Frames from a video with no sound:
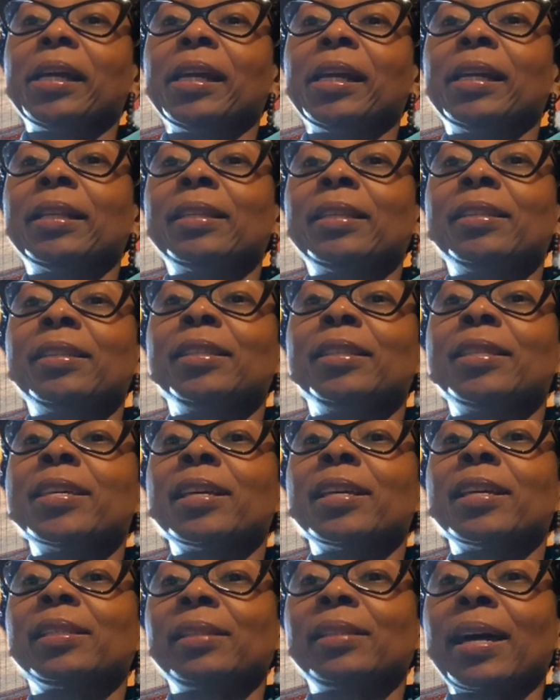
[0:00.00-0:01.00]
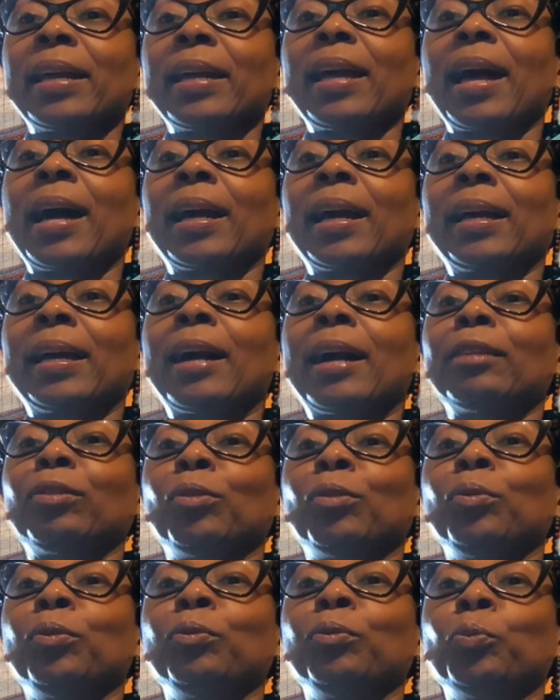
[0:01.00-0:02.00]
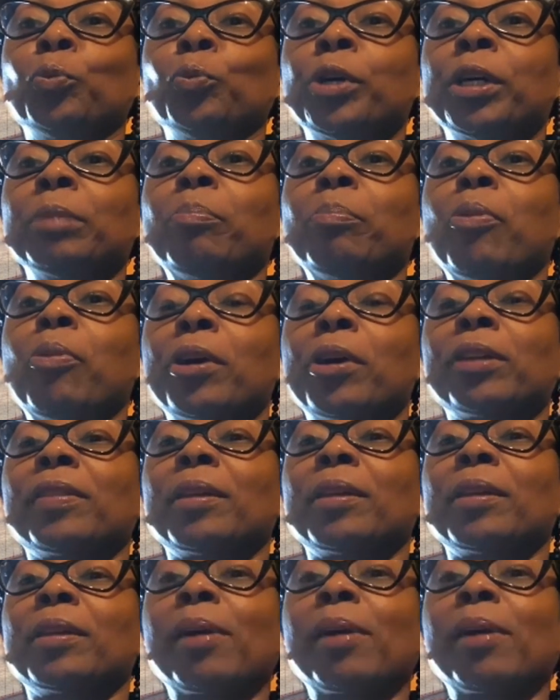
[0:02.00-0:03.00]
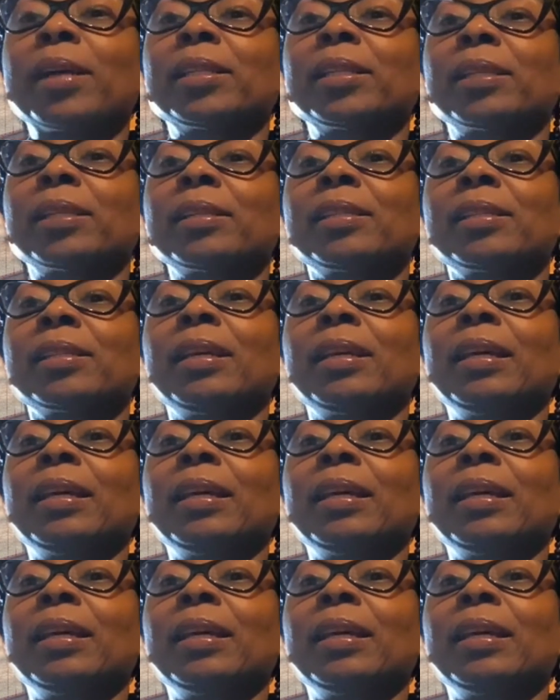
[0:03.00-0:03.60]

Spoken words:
And that's like I got through one part of the process.